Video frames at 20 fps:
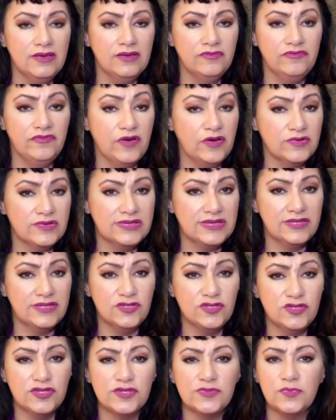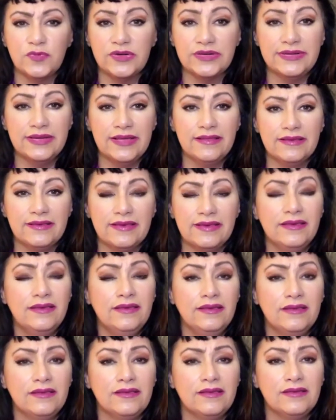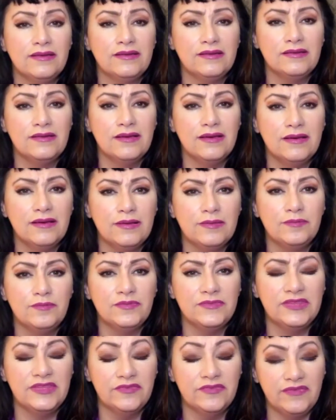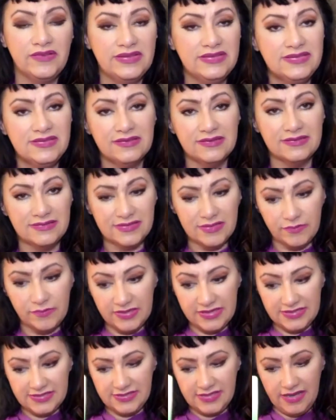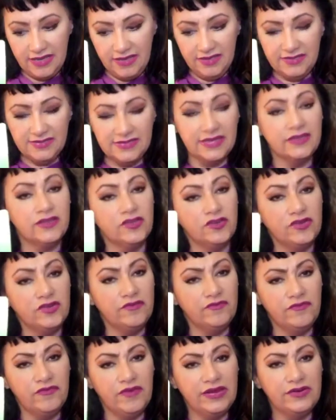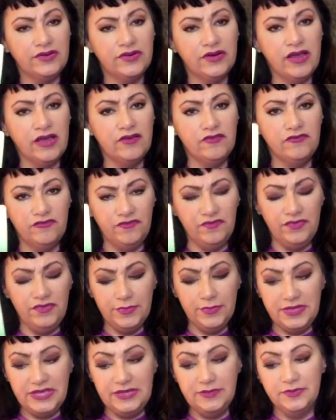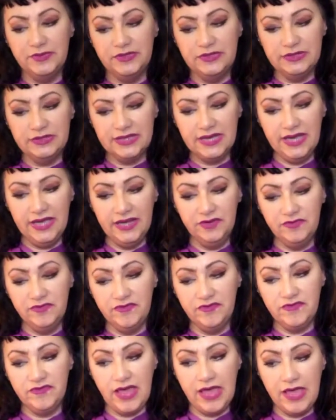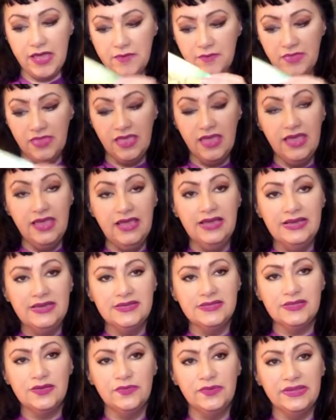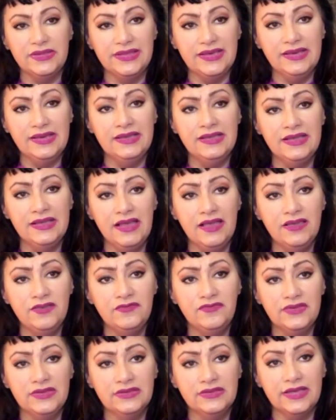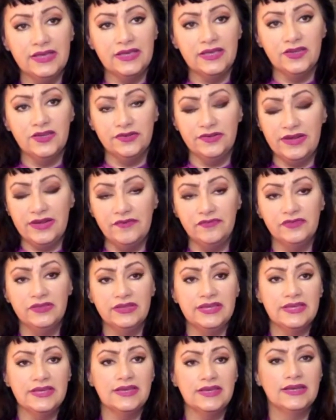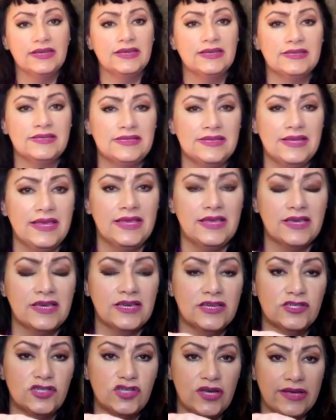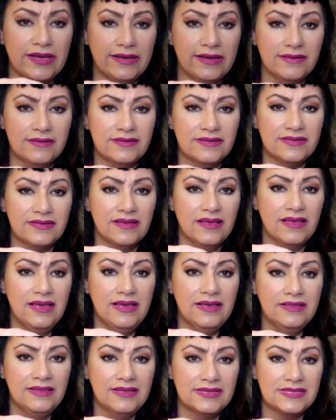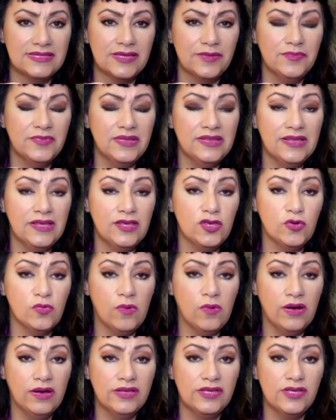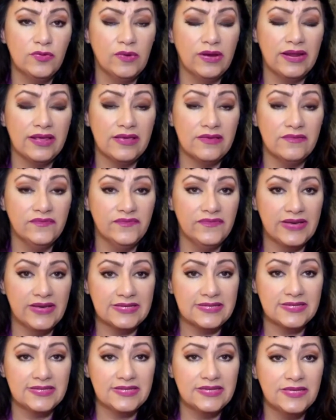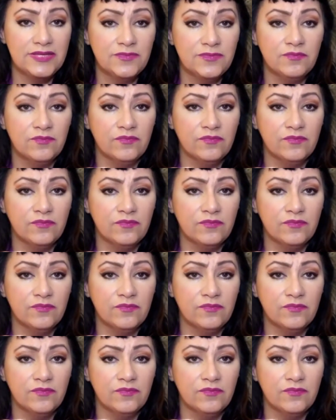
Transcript: folks that are just more delicate and defenseless, I want to say. It's like the defender of the people kind of a vibe. So with that, I feel like you're definitely going to take a chance. That's something that you want to invest in.